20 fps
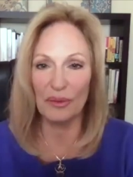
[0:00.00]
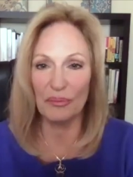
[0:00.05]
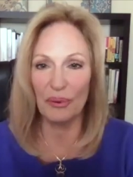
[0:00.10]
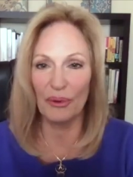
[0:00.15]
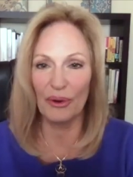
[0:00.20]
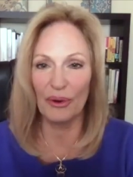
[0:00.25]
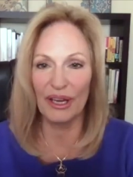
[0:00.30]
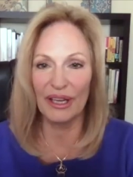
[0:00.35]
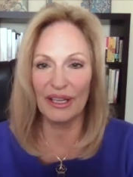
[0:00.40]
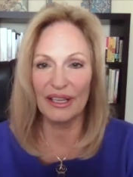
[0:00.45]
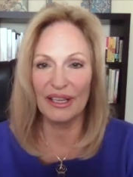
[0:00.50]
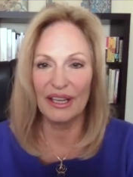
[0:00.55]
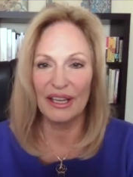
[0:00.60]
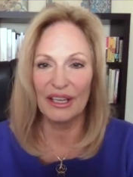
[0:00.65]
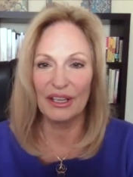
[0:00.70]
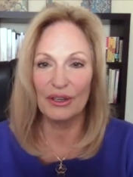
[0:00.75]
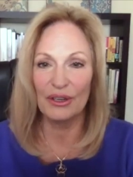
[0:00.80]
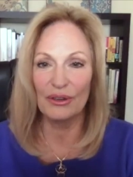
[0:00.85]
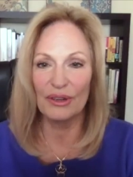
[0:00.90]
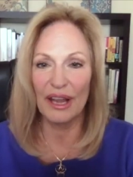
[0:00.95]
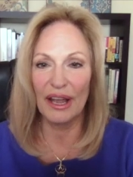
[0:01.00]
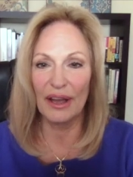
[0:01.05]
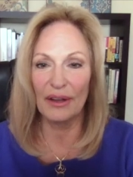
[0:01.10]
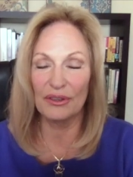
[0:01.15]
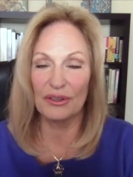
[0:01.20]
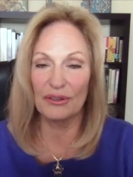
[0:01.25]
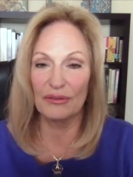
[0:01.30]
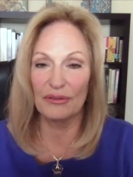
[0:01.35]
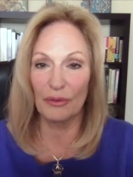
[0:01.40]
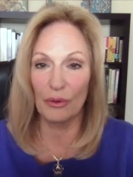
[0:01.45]
point you're now
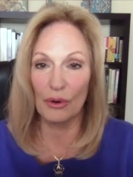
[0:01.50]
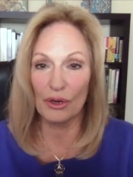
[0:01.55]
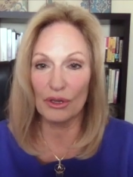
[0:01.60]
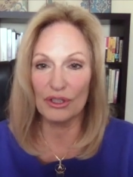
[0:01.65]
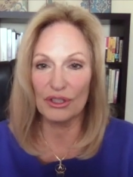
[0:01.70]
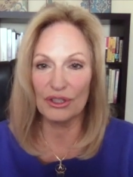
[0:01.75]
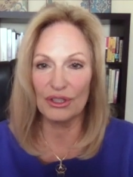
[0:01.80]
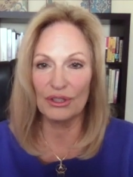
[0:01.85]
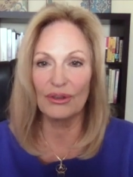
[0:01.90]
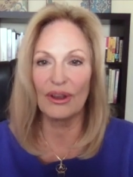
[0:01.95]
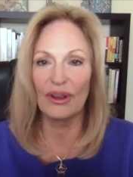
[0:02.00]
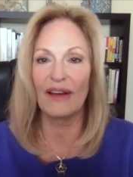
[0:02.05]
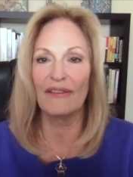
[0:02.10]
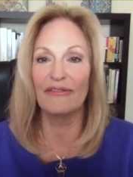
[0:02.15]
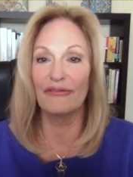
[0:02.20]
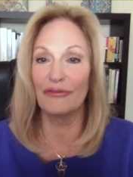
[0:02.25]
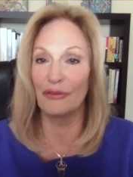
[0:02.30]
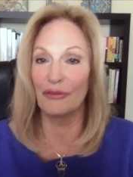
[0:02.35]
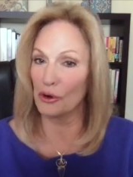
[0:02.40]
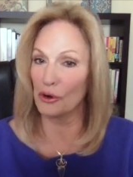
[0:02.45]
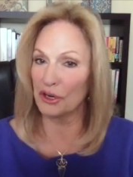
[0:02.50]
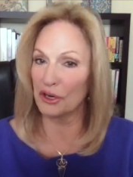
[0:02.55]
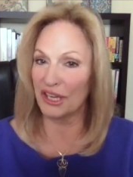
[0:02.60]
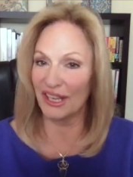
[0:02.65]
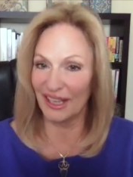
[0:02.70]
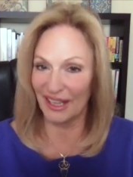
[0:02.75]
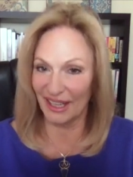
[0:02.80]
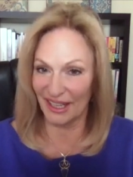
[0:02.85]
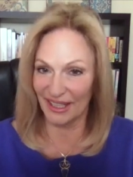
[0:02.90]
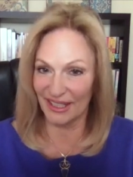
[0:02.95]
divorced you have four
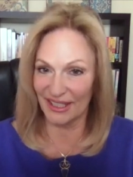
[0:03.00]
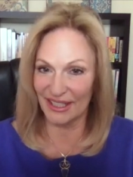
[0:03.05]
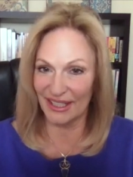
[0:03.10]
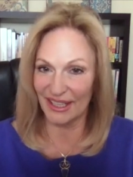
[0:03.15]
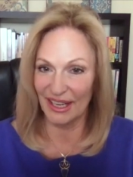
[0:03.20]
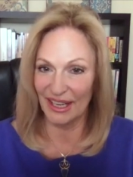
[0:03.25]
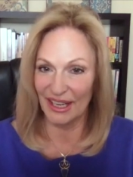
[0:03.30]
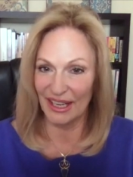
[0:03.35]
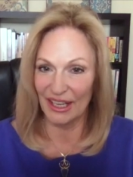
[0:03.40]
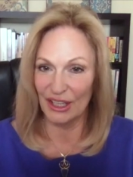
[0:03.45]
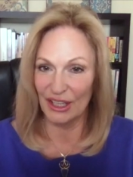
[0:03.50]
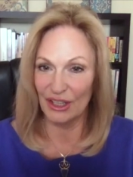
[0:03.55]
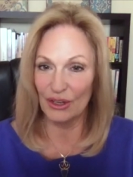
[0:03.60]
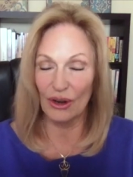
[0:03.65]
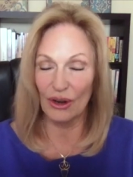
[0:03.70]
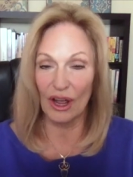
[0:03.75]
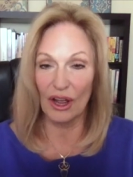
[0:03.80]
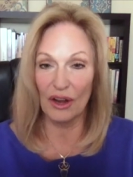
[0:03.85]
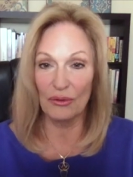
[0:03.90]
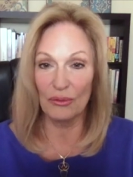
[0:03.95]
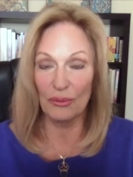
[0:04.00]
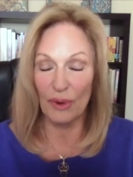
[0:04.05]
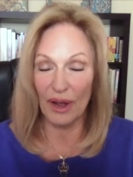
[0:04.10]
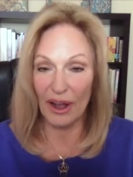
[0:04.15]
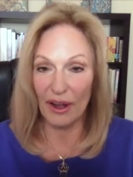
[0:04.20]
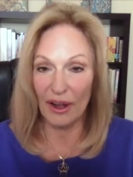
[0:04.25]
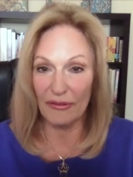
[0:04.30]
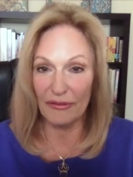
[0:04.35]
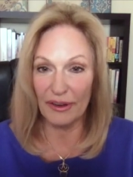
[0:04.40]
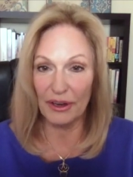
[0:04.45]
kids you're on
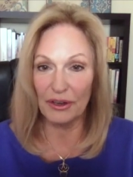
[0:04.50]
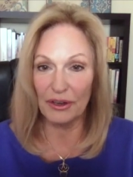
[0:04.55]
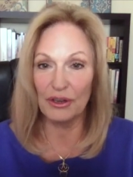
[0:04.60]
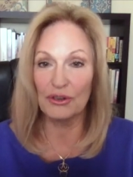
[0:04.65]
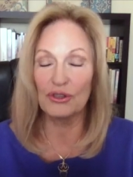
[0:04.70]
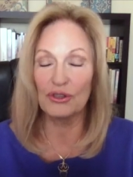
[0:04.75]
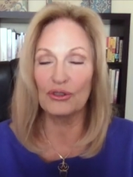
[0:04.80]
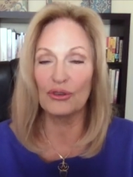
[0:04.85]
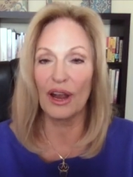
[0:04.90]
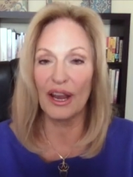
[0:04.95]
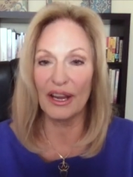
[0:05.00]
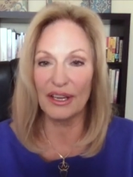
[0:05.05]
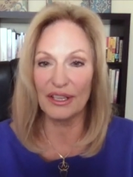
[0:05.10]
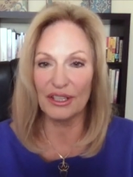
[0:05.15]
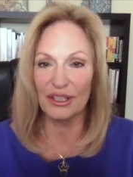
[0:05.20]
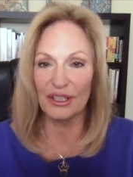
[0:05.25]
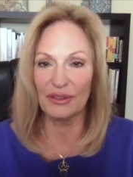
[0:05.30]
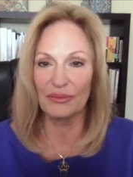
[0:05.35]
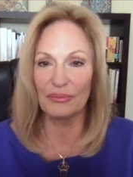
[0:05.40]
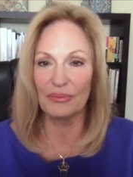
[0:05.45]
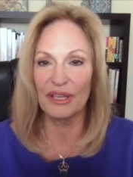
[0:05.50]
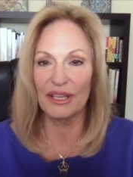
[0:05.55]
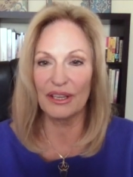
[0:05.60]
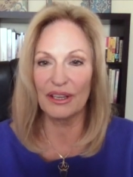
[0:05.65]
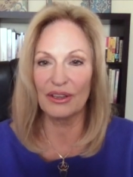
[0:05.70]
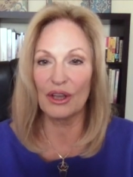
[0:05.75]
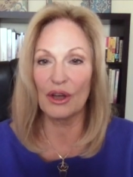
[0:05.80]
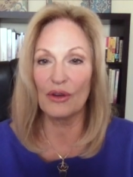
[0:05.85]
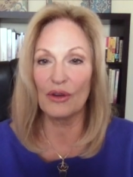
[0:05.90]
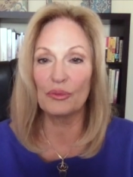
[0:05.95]
welfare oh. you're trying to be,
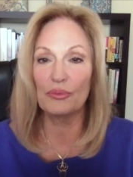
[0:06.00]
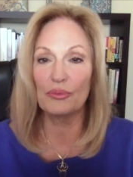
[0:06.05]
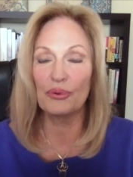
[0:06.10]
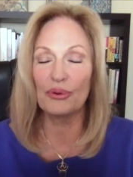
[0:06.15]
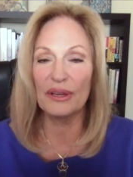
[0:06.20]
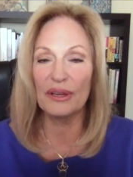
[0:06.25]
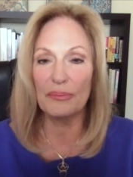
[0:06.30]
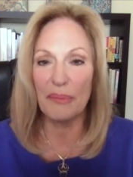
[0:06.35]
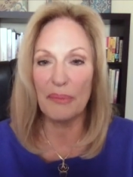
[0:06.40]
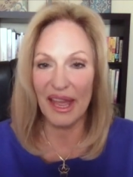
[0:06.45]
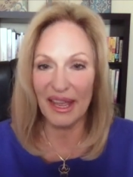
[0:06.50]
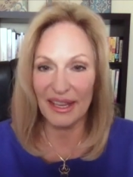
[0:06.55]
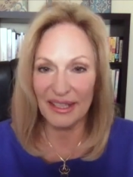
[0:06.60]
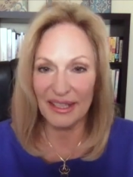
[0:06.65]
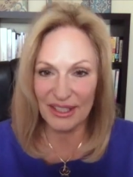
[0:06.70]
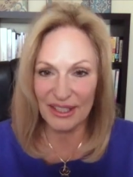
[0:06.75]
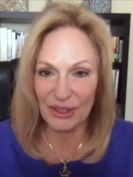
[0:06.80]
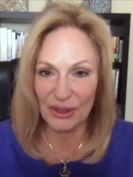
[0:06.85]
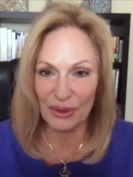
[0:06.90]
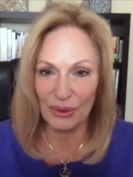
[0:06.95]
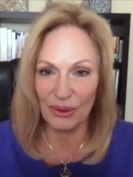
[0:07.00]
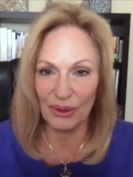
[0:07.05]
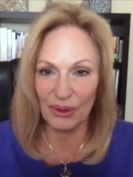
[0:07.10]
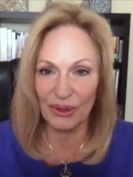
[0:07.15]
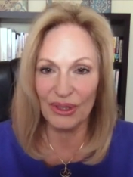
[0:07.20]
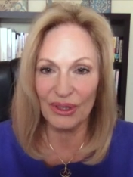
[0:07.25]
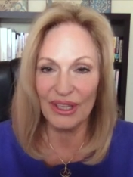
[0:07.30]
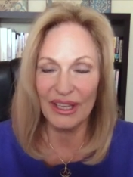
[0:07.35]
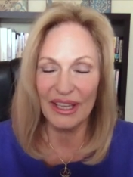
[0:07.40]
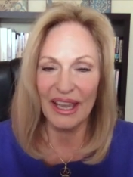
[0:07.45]
go to pre-med
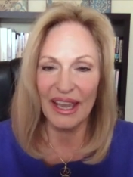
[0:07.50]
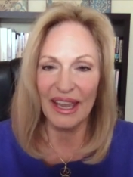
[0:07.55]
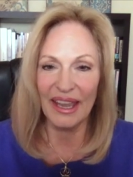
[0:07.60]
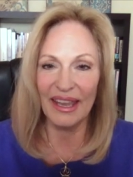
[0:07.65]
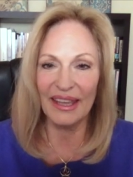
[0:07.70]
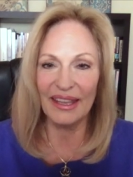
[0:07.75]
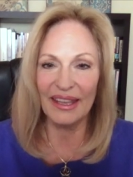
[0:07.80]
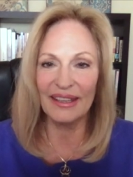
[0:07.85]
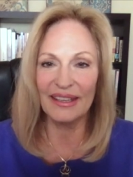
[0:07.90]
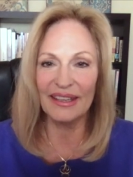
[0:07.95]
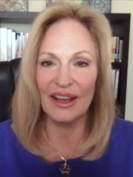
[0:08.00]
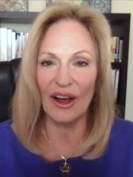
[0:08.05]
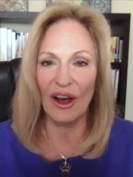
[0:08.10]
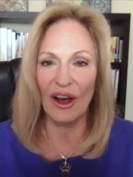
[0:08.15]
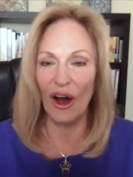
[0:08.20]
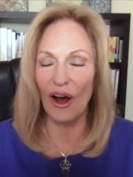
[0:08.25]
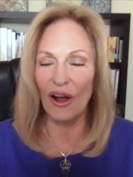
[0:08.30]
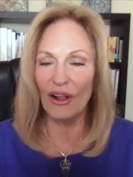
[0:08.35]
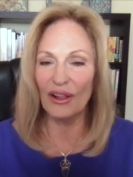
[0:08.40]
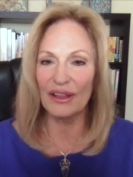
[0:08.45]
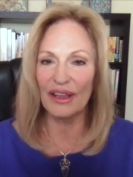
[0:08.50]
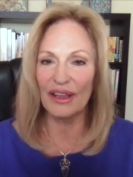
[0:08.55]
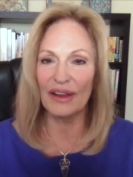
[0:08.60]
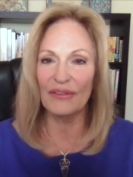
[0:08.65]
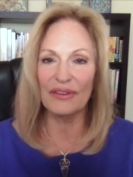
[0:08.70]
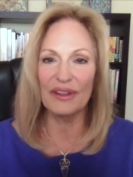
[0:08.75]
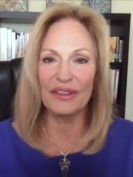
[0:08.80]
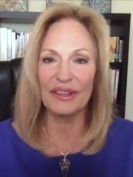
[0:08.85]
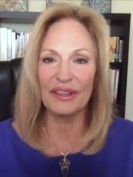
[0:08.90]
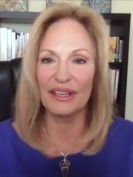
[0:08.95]
school and all
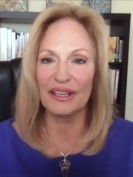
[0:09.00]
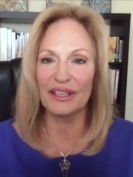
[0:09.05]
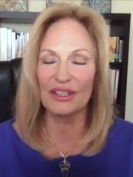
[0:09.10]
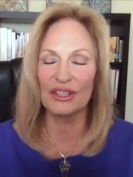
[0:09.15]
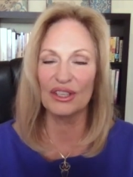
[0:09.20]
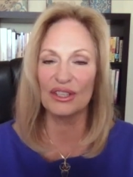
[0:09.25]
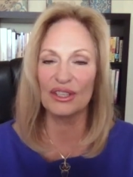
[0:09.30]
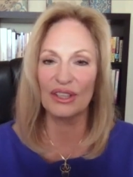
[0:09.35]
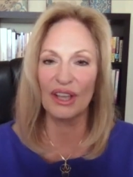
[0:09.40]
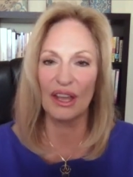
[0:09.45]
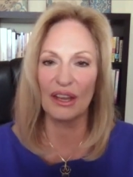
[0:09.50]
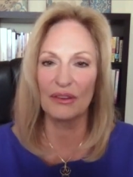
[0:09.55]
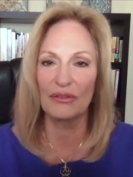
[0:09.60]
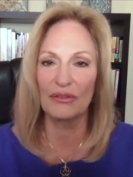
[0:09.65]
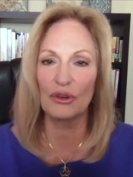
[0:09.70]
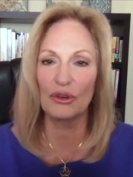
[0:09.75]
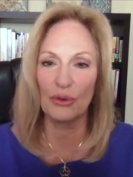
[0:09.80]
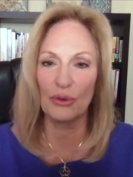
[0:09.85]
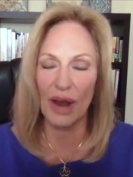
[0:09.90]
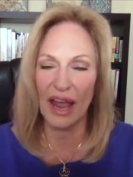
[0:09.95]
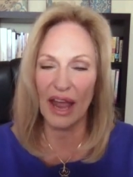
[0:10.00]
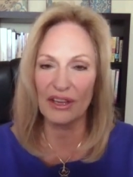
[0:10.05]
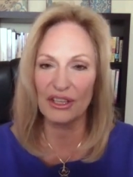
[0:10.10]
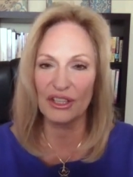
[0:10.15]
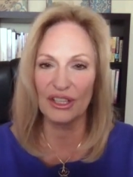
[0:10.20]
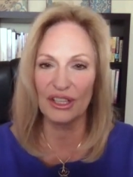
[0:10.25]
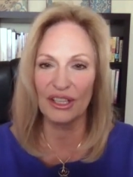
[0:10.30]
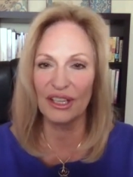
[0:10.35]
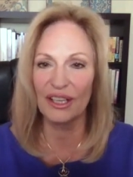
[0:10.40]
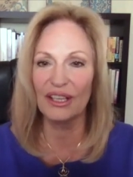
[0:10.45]
everything is just kind of
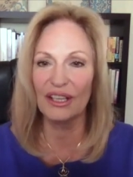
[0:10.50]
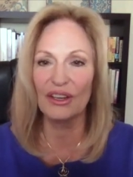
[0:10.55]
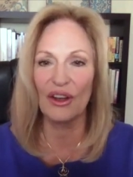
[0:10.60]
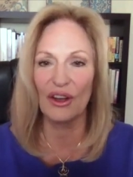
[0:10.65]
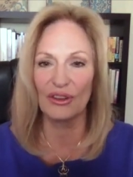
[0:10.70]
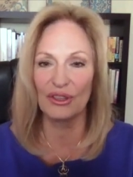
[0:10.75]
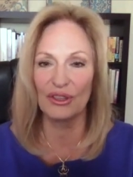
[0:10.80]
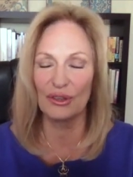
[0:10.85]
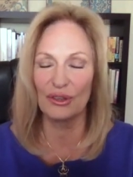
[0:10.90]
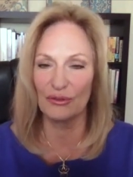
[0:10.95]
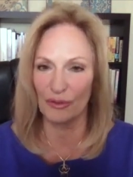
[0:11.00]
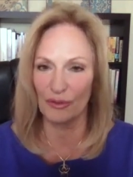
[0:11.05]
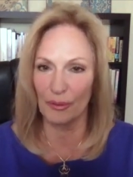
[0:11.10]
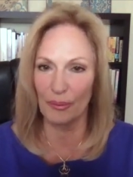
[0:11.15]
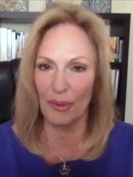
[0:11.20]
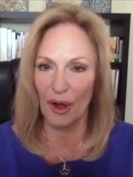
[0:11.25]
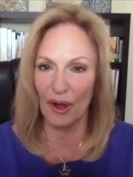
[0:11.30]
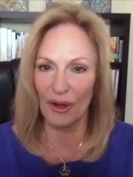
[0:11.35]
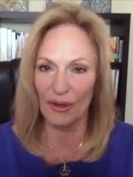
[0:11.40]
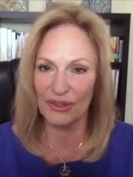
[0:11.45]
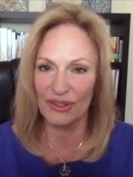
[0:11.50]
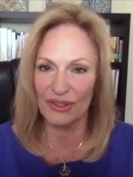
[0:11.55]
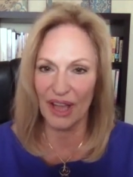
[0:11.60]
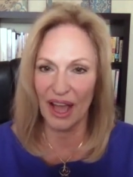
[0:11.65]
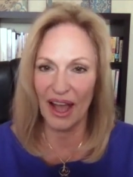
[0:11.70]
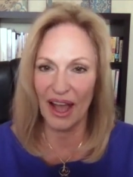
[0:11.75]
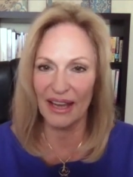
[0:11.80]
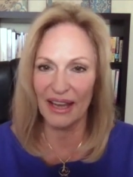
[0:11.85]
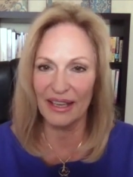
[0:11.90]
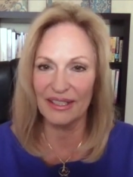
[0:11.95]
crashing in on you from all
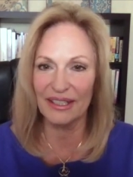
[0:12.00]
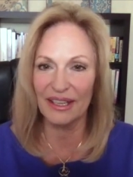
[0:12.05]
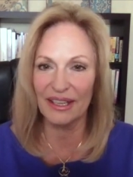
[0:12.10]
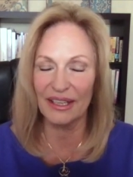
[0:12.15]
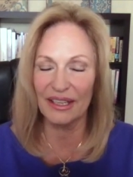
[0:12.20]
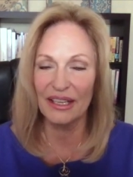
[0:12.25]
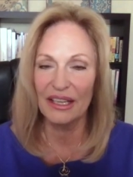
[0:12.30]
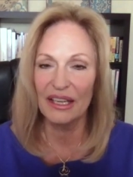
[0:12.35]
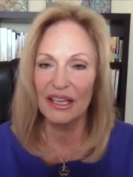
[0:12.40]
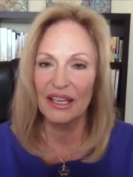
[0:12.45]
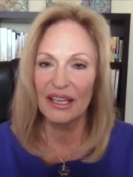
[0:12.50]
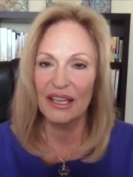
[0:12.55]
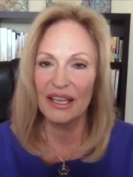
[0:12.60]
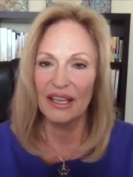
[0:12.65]
sides and yeah